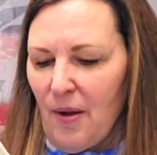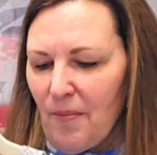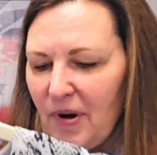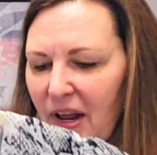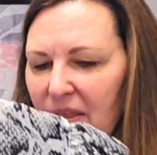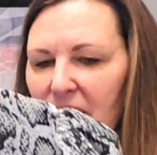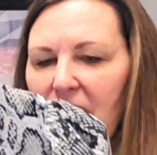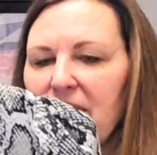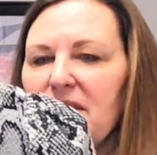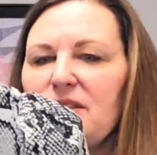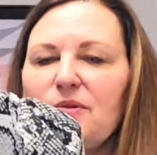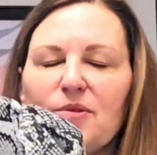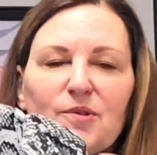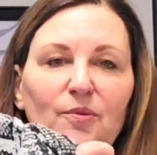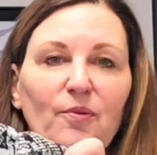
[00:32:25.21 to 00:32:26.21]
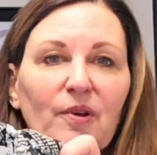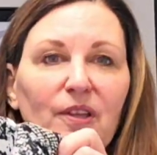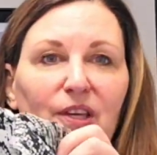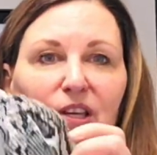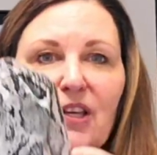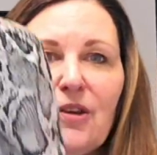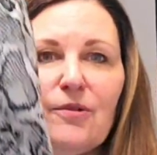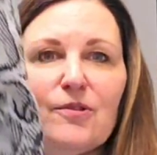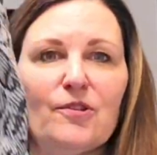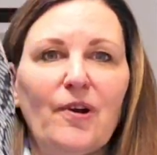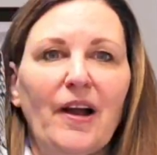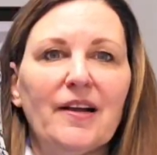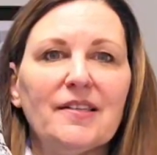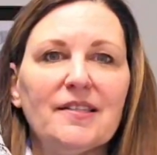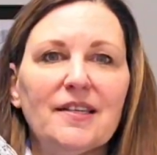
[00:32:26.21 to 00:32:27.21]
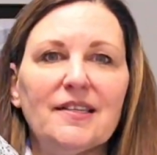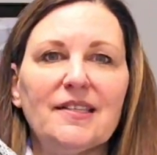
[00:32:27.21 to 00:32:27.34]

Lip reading: But I thought this was a really cute dress.